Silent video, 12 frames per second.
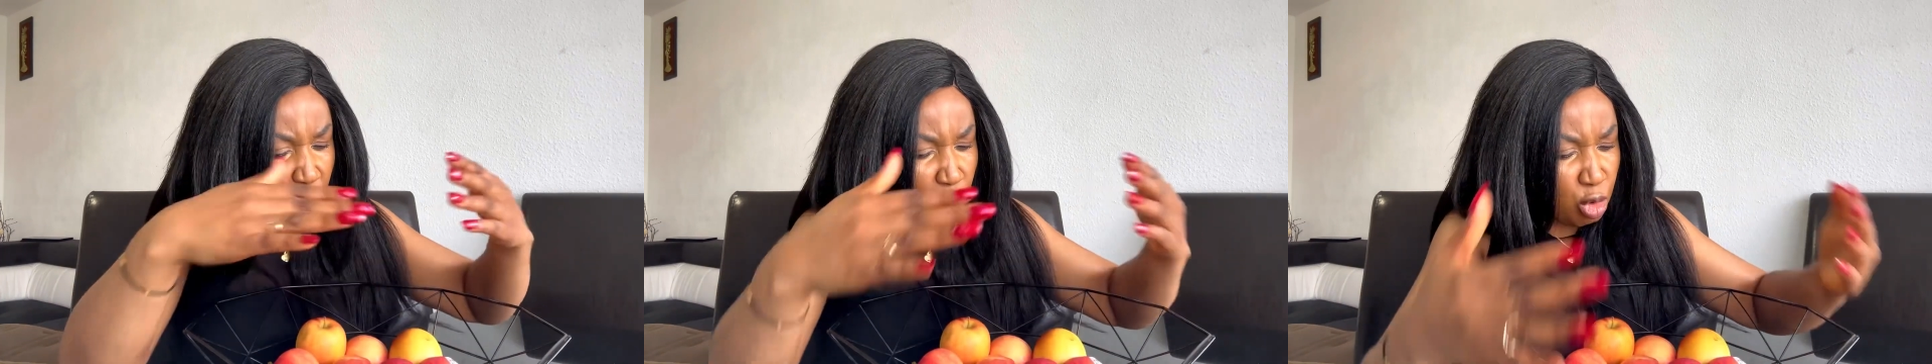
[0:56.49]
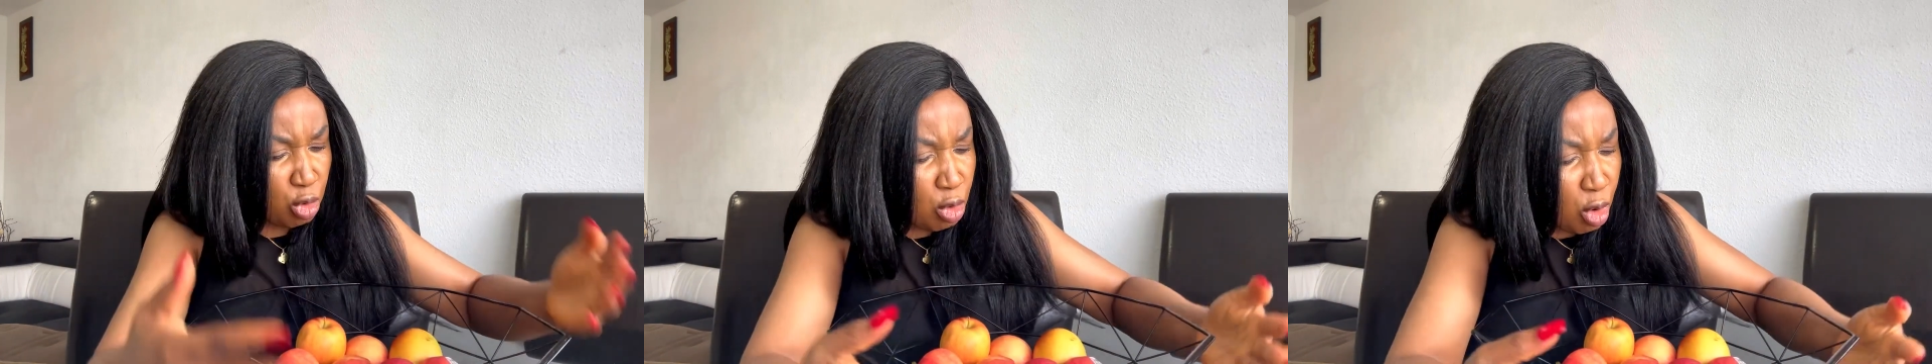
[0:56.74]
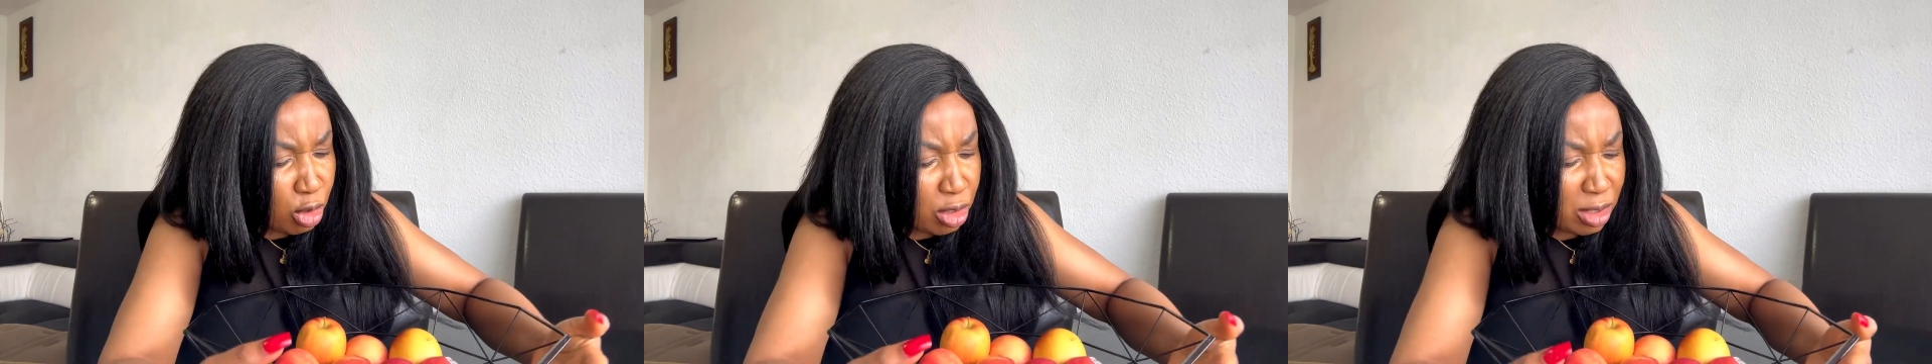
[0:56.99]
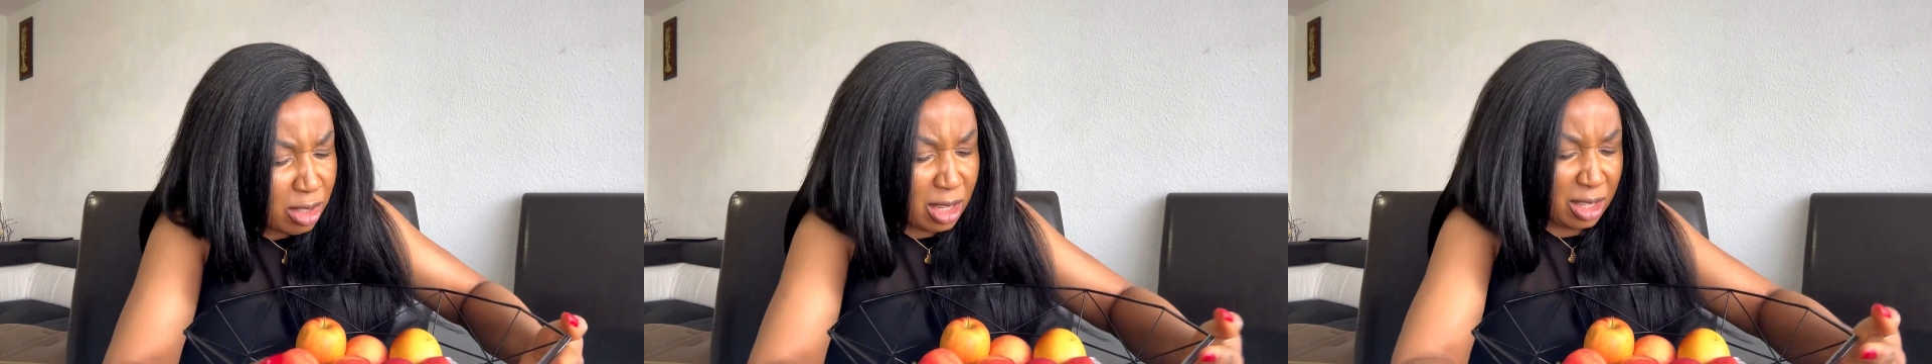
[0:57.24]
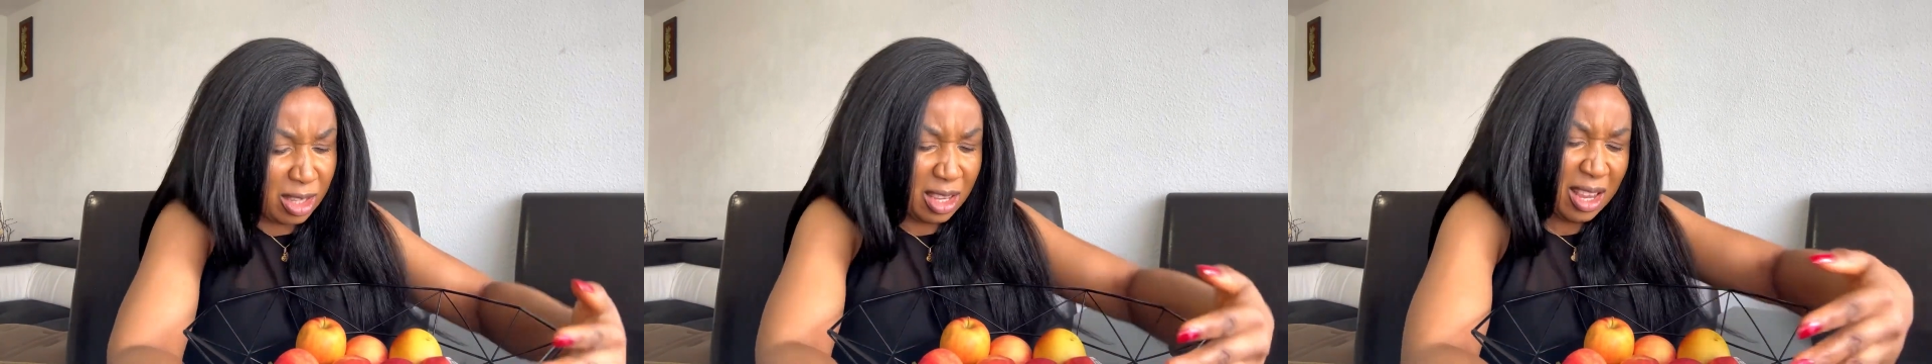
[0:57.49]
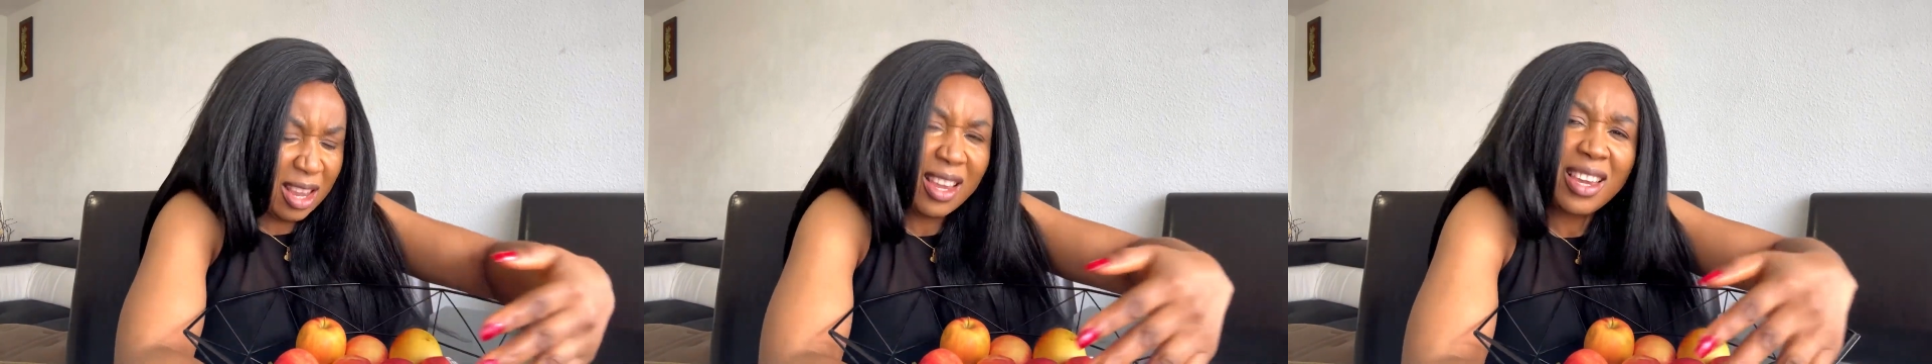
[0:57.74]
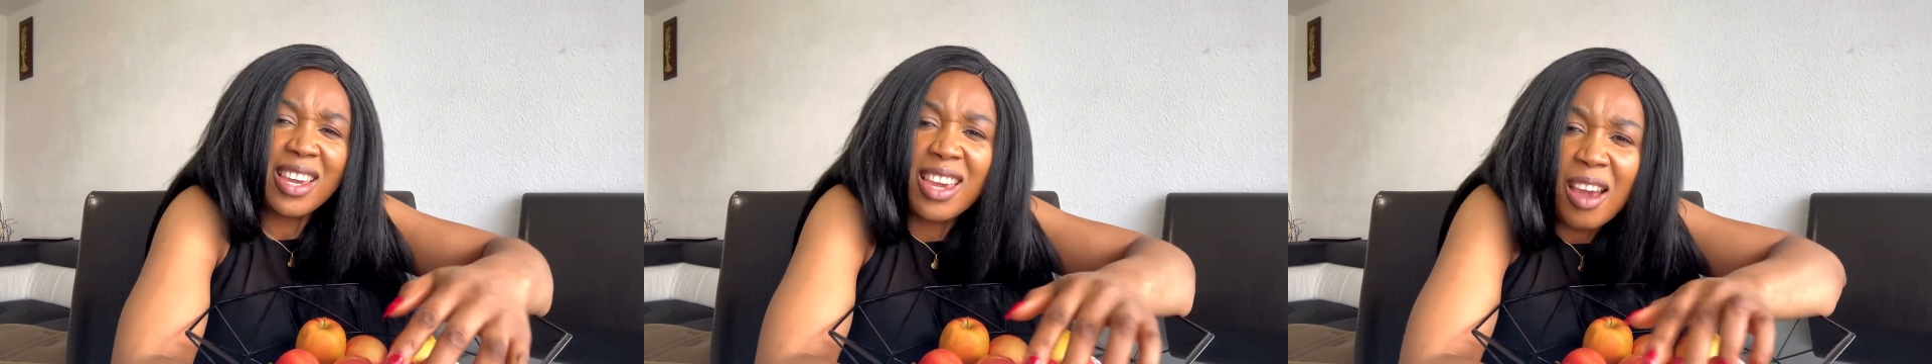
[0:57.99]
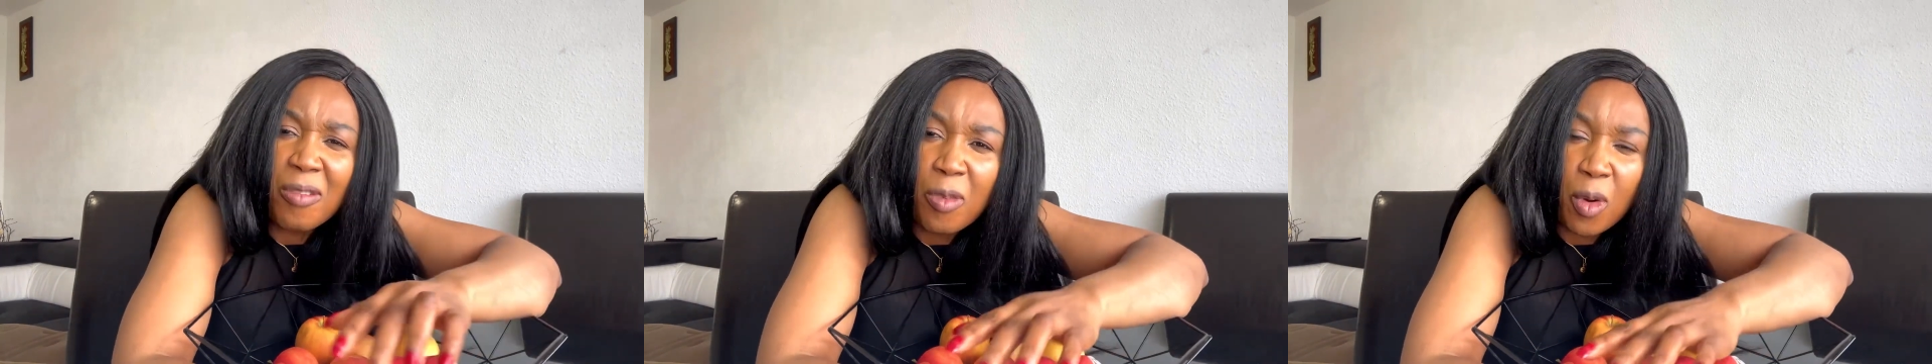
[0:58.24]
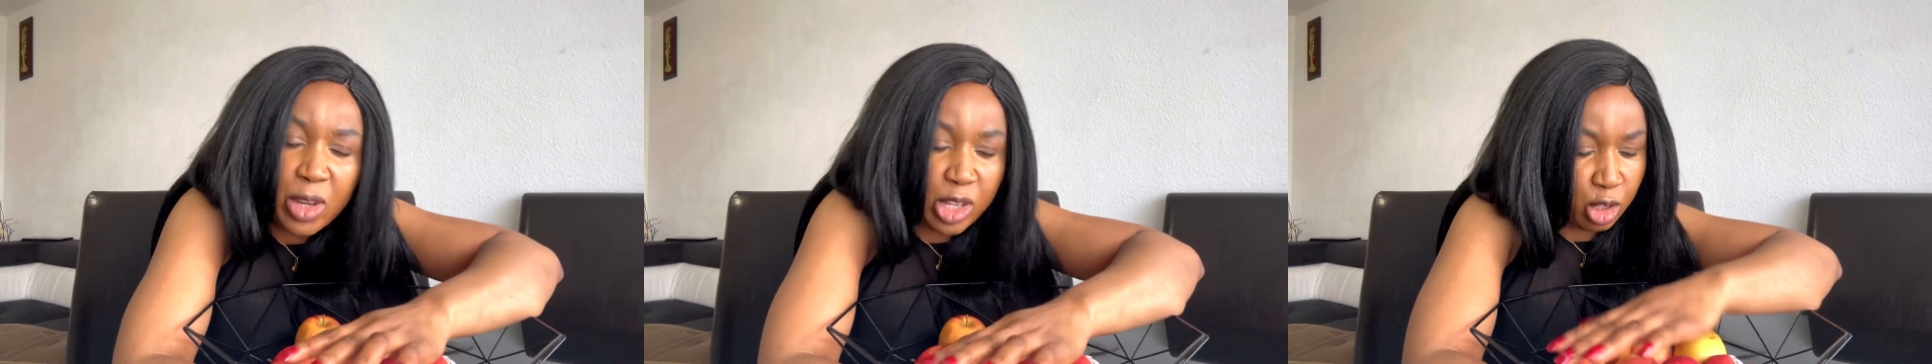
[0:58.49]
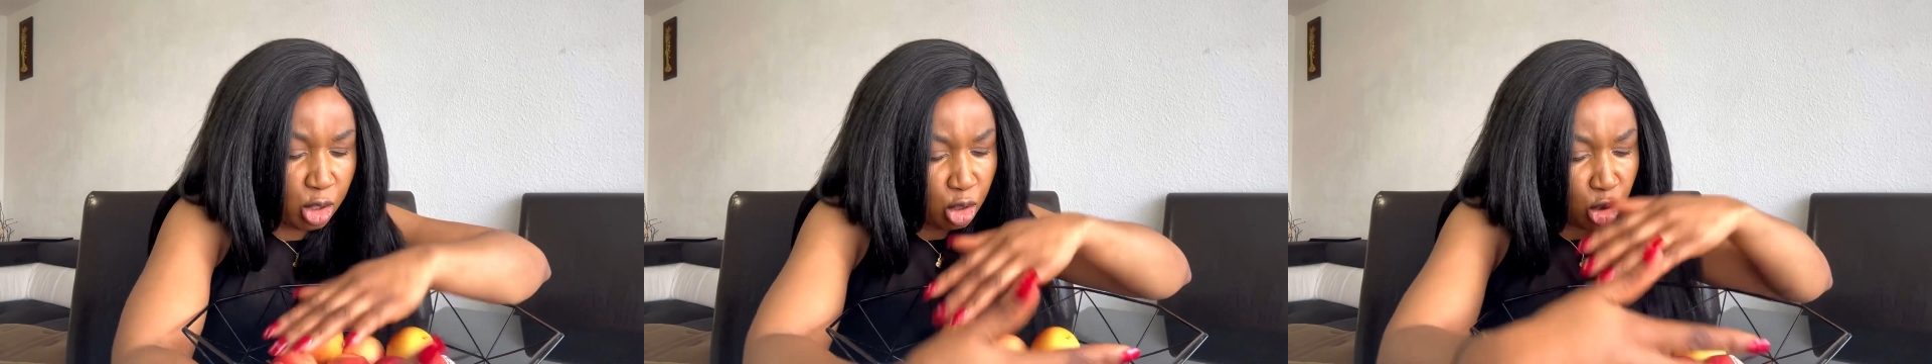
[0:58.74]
Nurse it. Care for it.